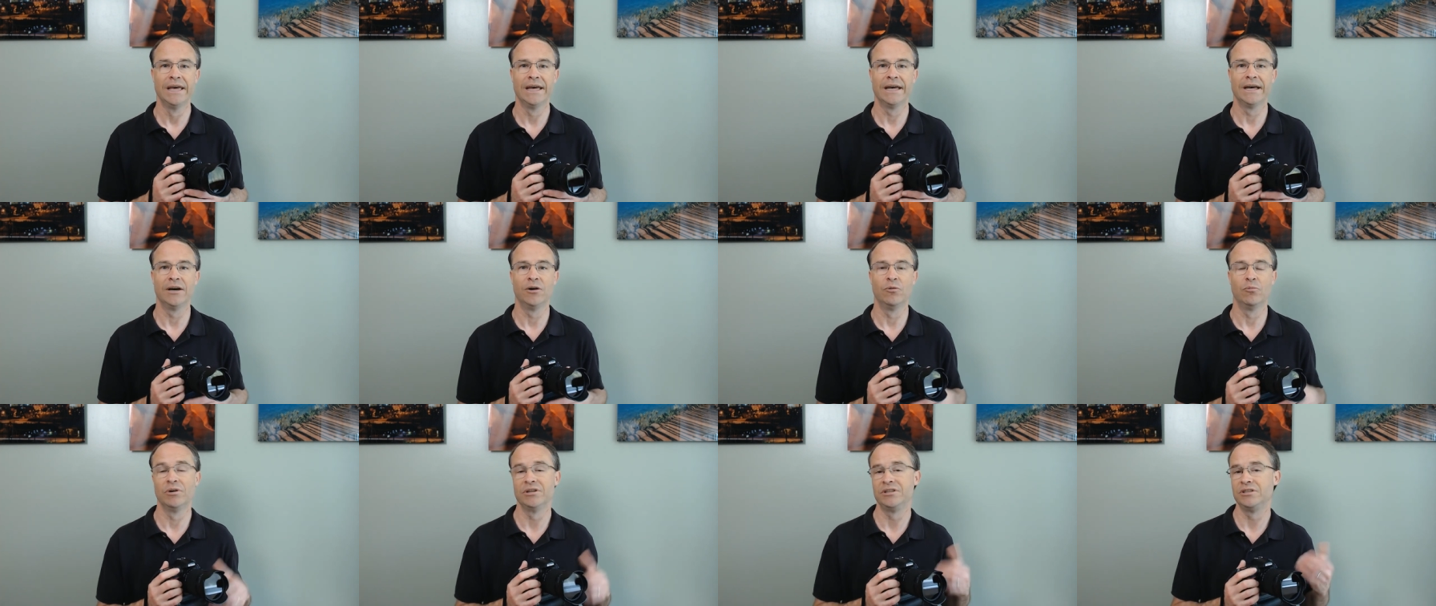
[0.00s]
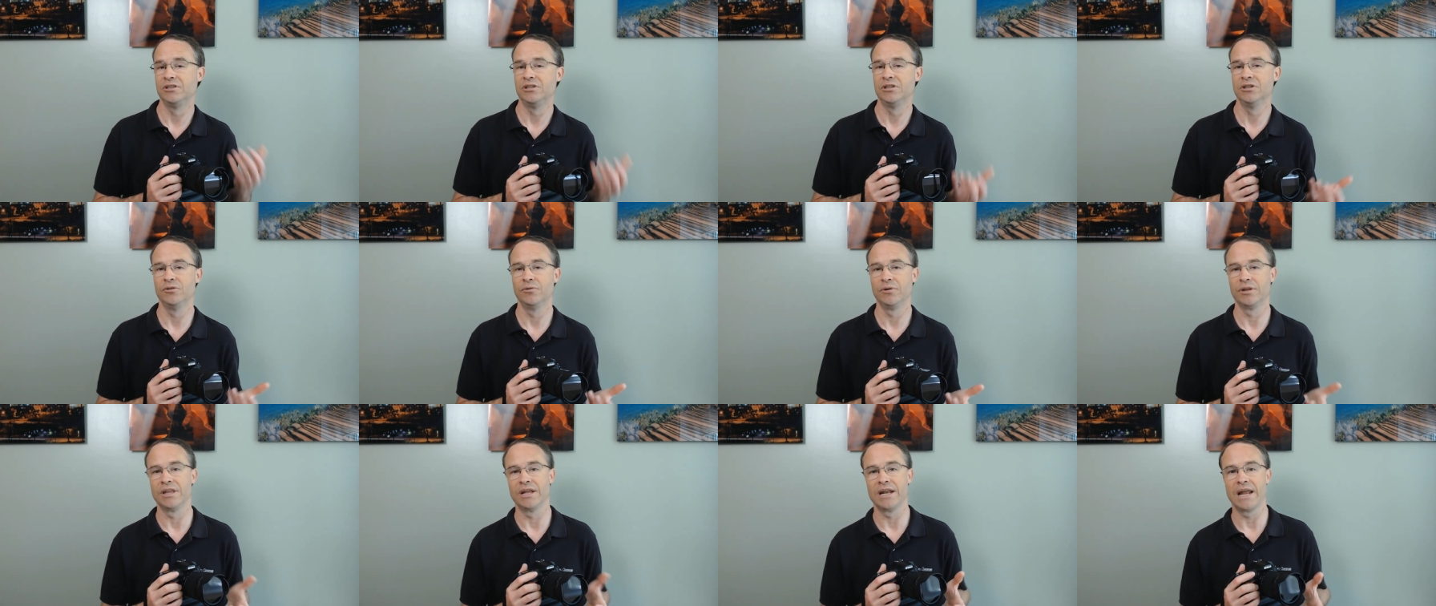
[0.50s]
uh, what to do
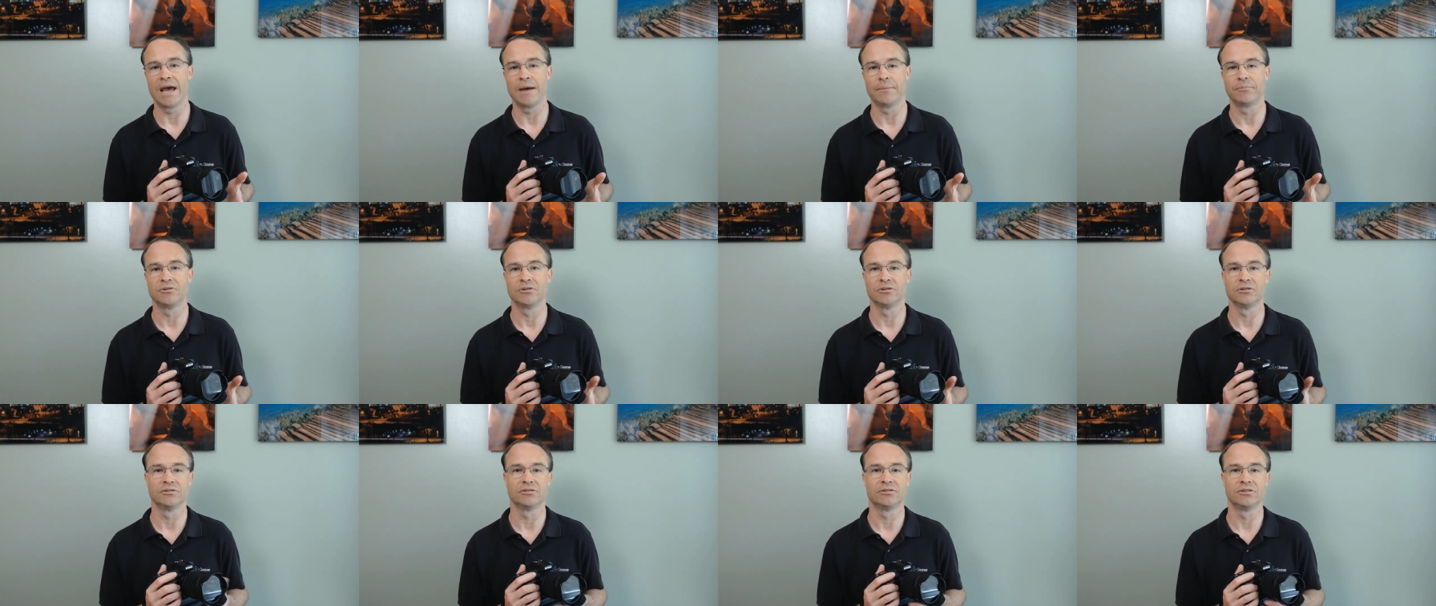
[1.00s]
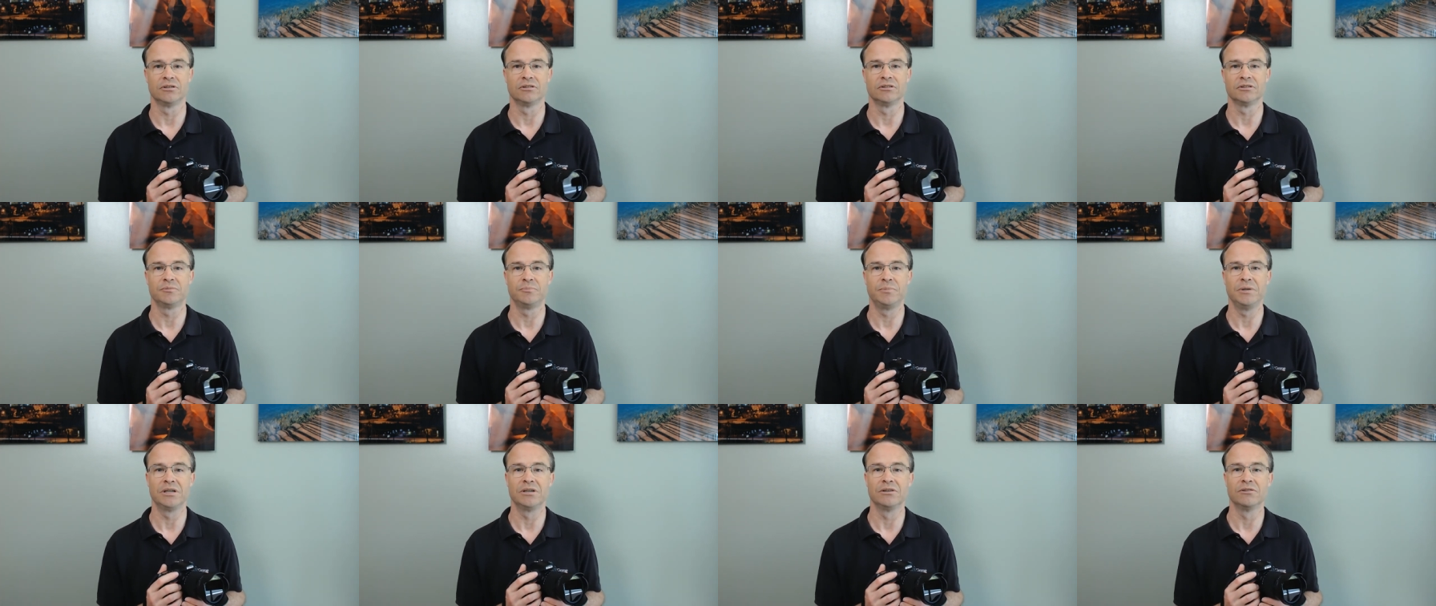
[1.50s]
with an aperture shutter
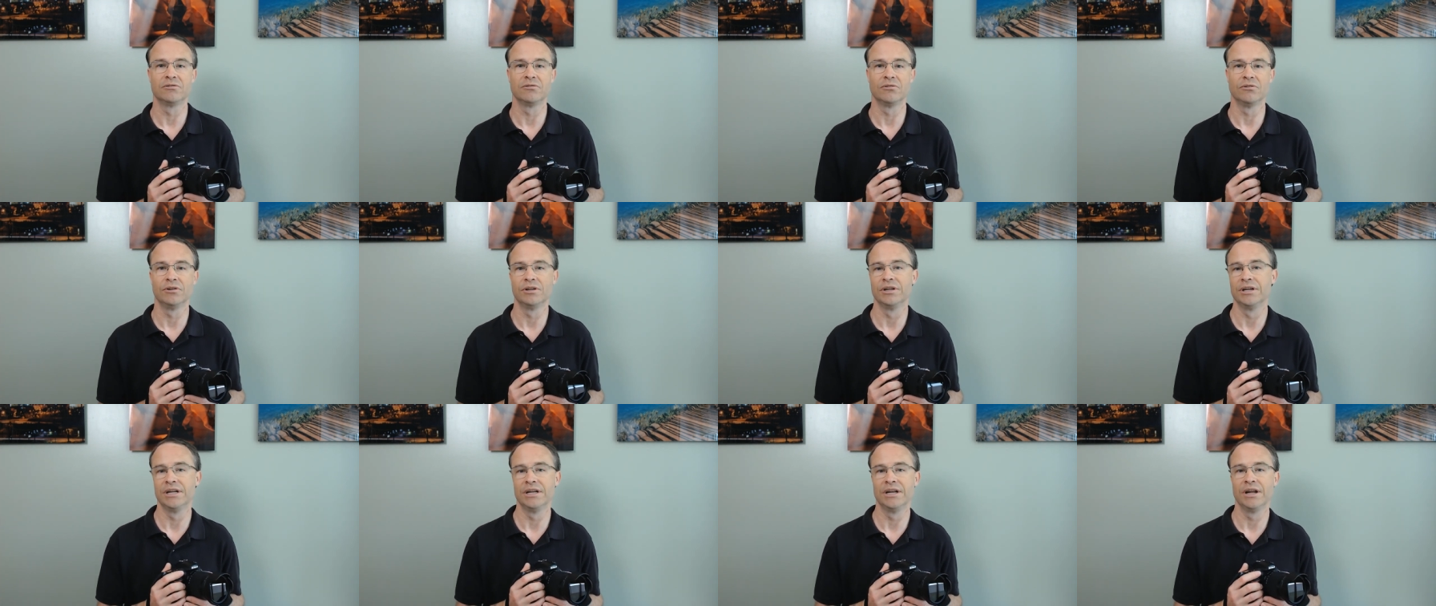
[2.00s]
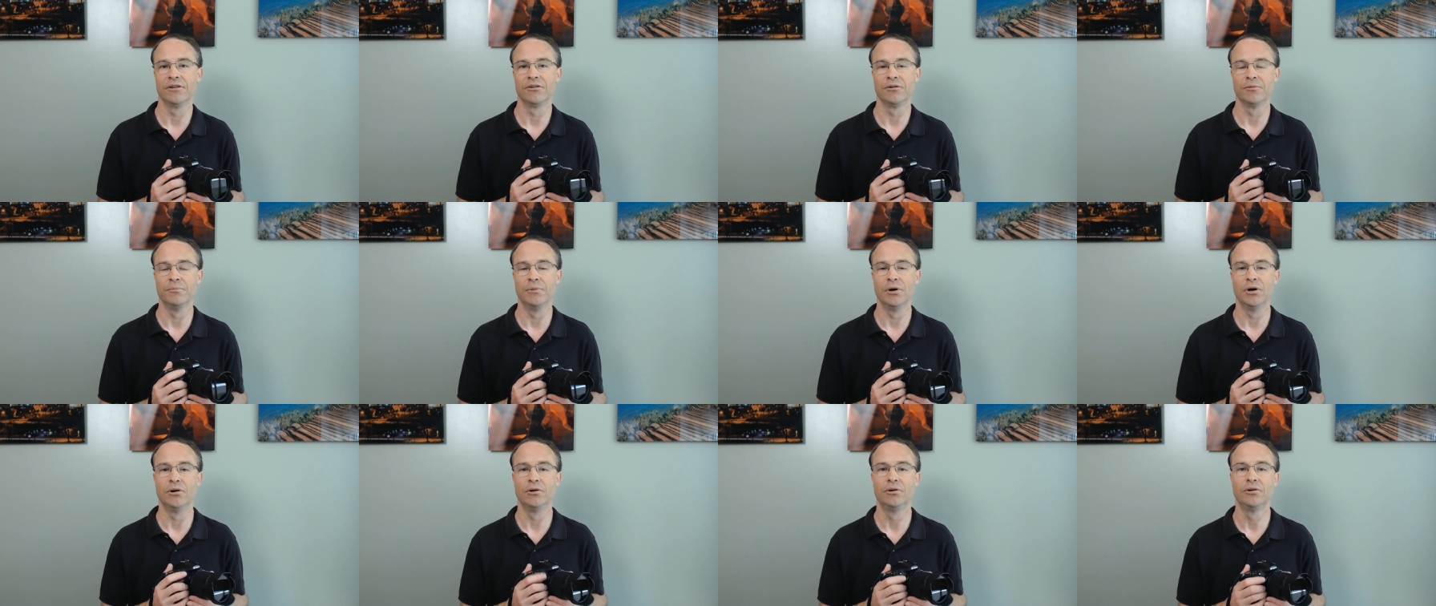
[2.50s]
speed control in another
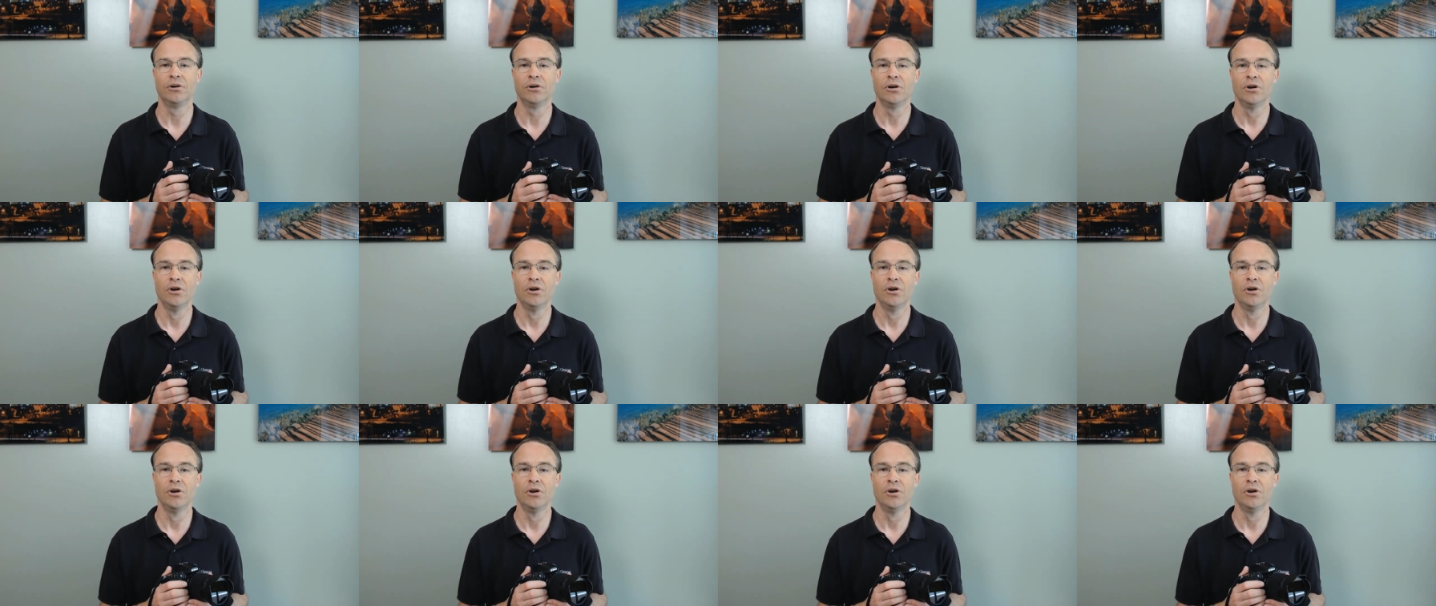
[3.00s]
mode,